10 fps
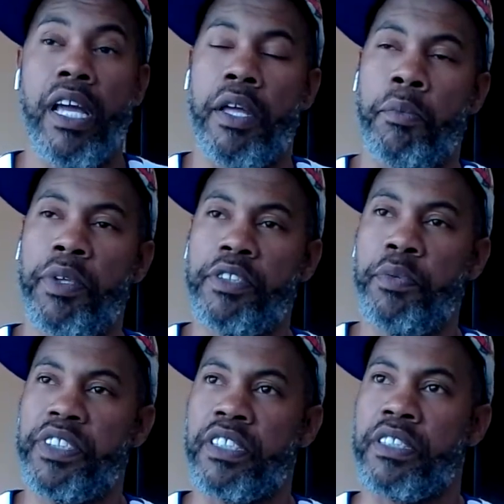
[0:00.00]
and
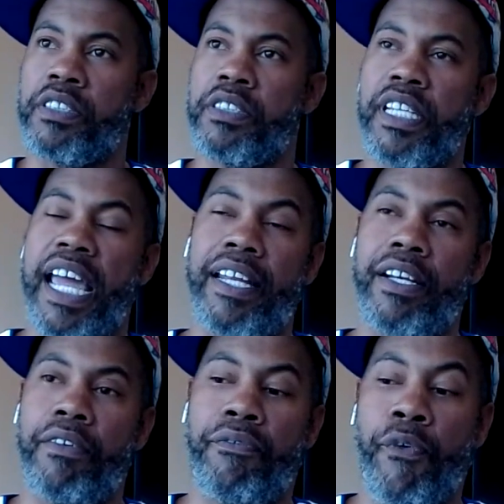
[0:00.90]
which which is sad
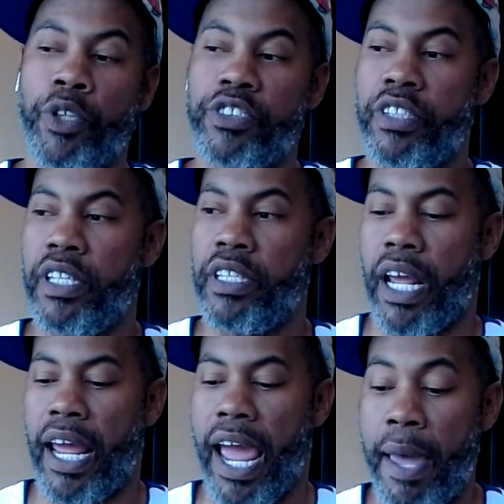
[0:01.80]
and unfortunate
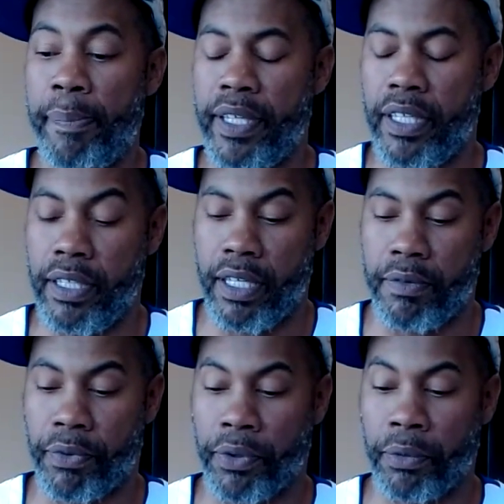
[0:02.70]
that happened in
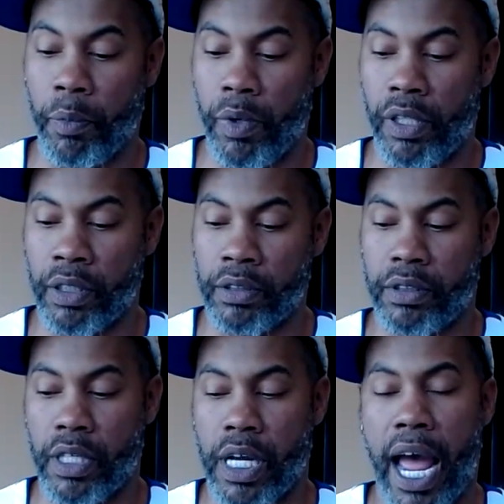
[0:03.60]
Denver was
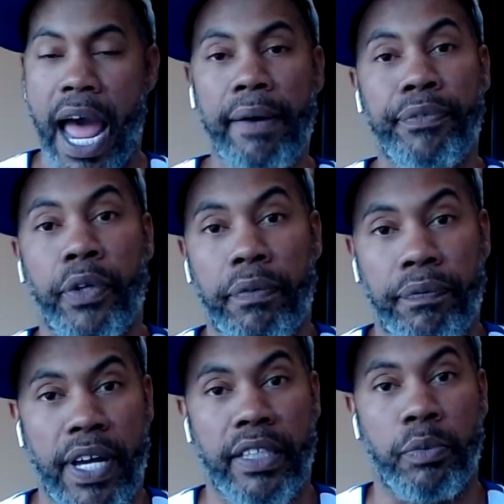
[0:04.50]
the after
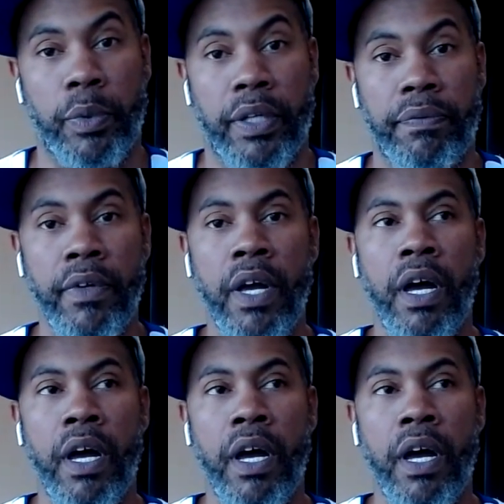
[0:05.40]
effects with